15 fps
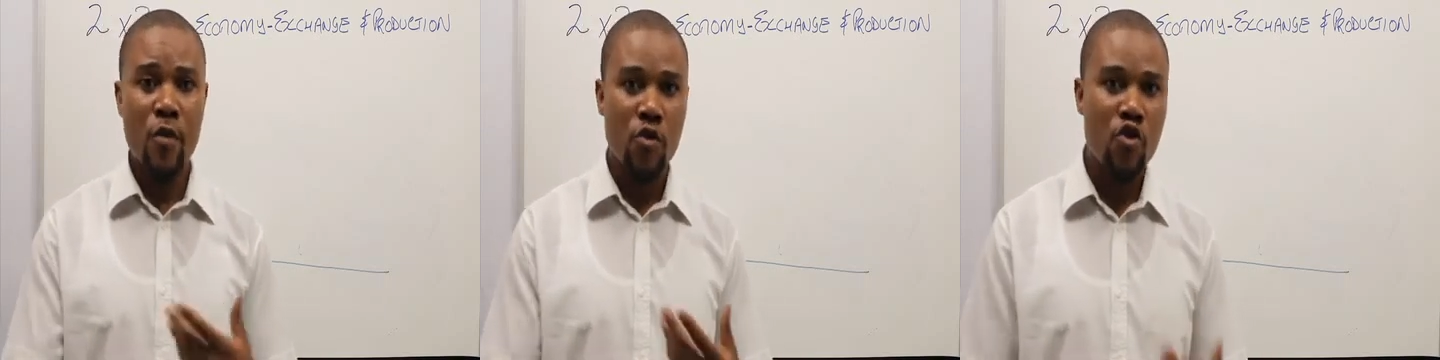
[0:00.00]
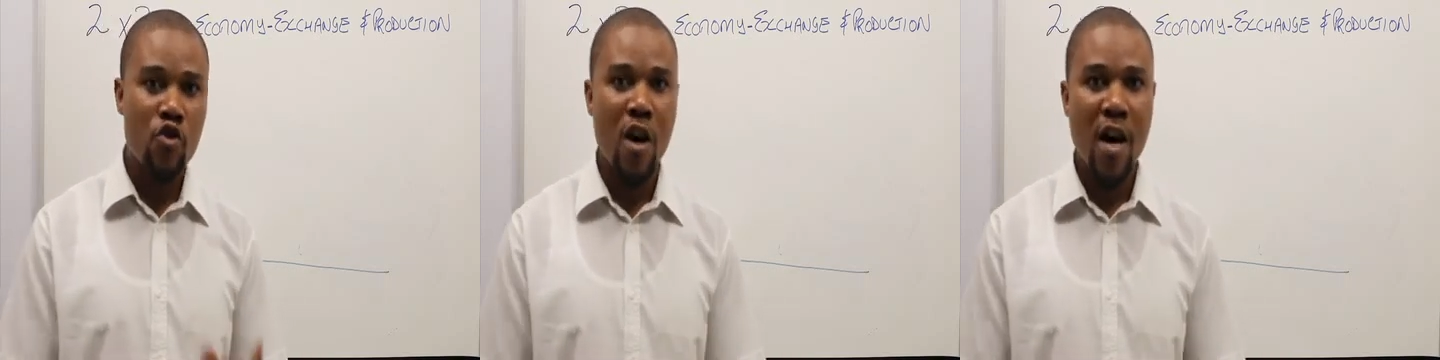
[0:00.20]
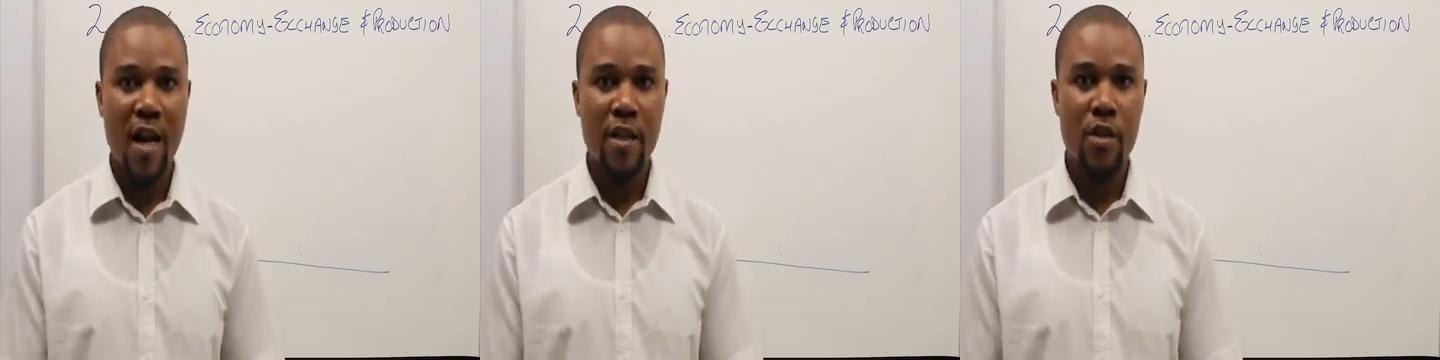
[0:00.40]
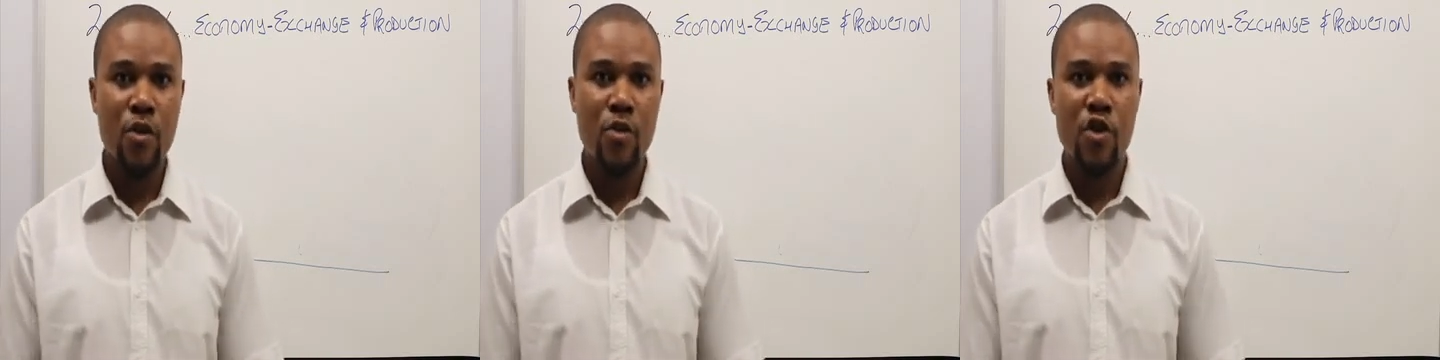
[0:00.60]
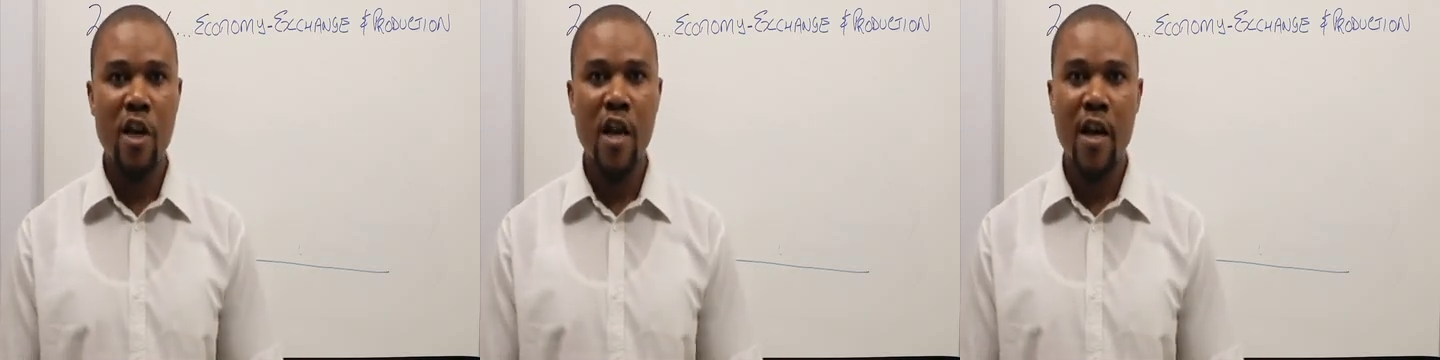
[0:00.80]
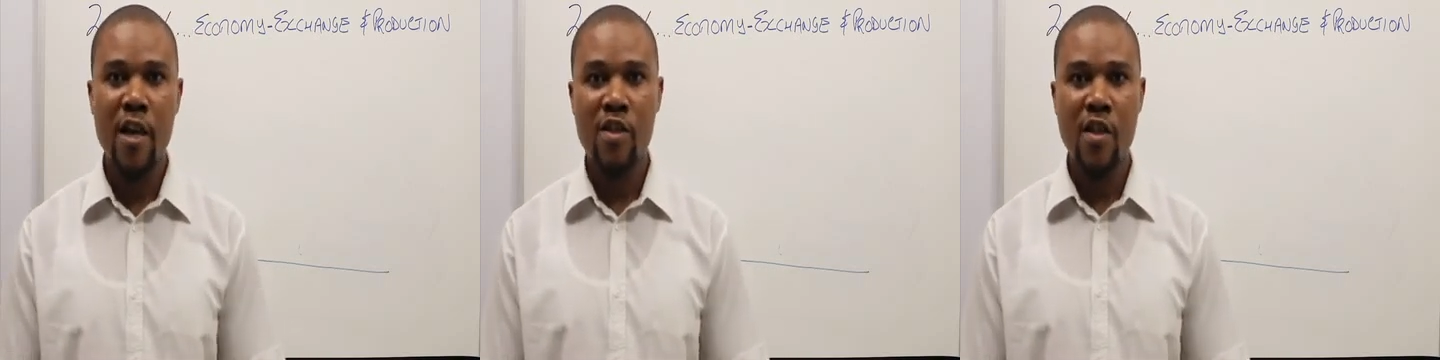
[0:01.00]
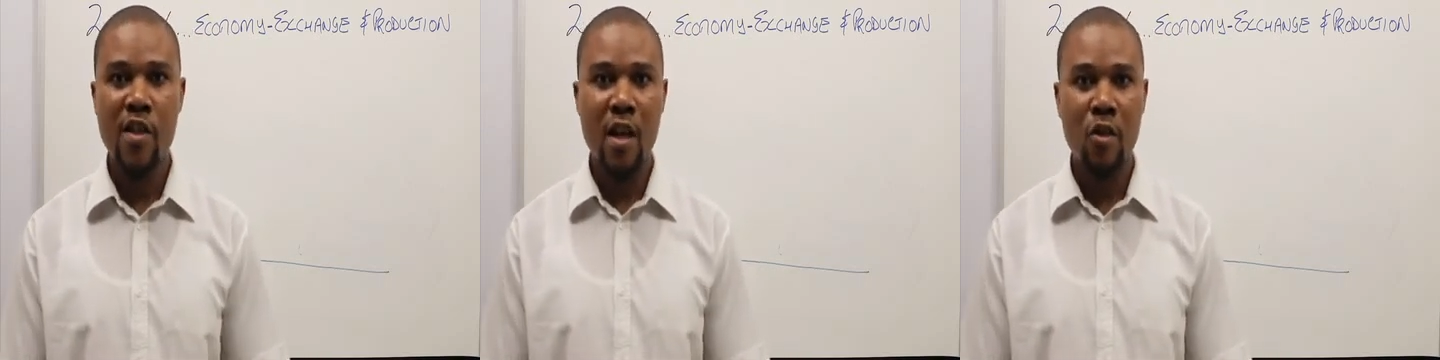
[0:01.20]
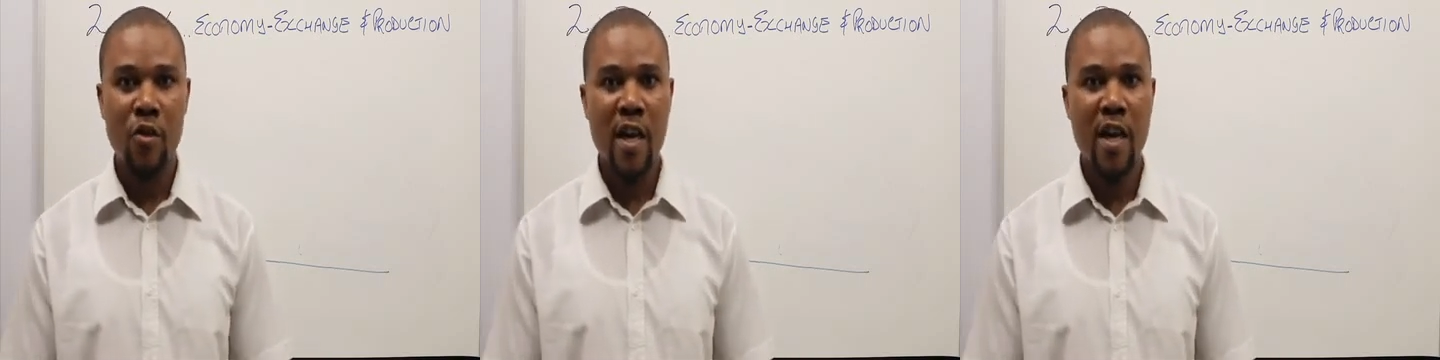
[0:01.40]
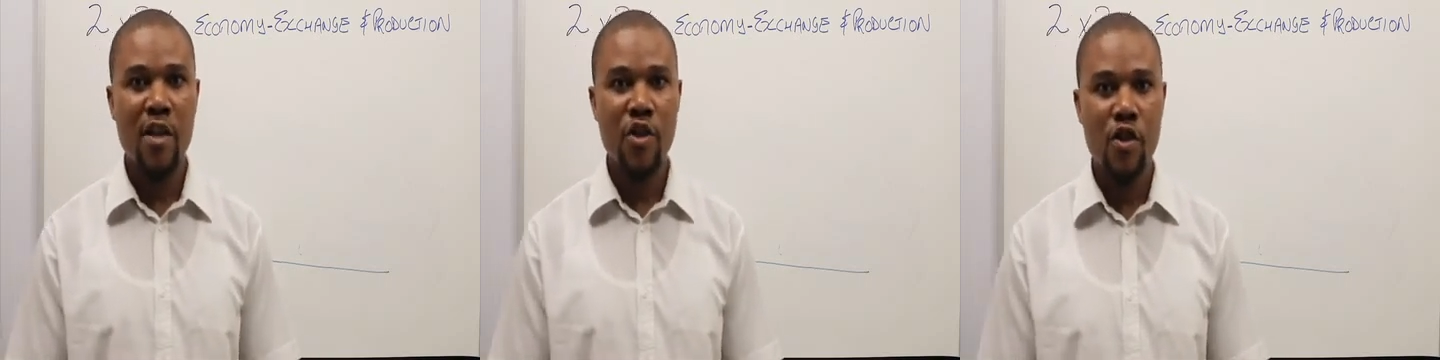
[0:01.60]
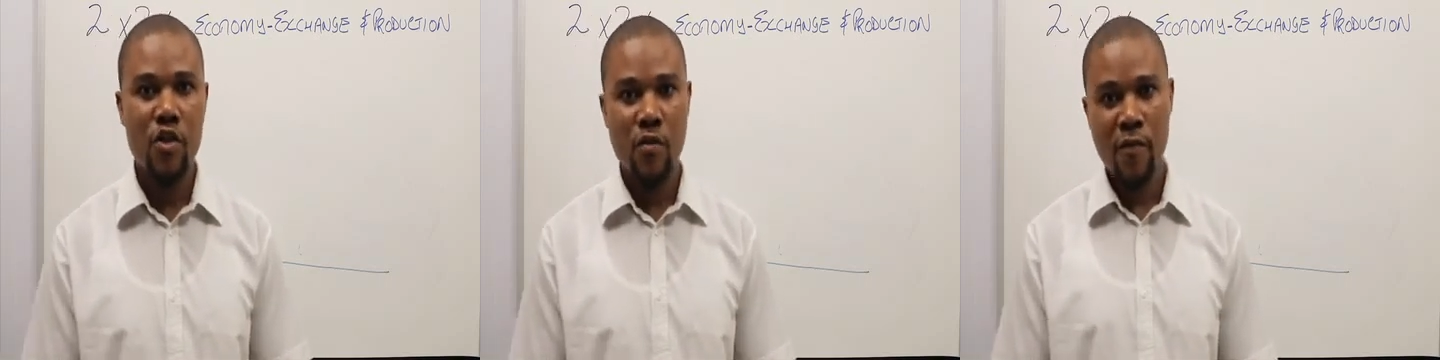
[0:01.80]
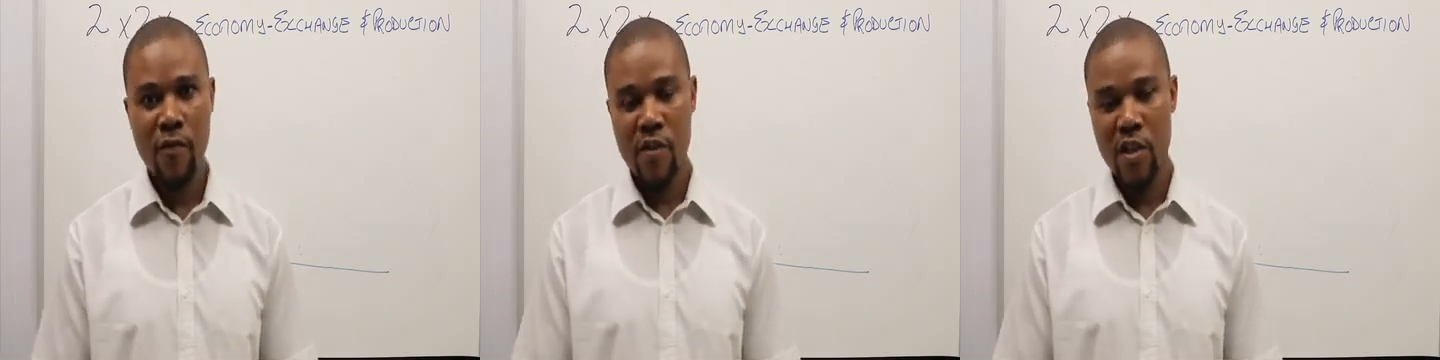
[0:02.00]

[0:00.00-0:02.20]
you try to change the allocation of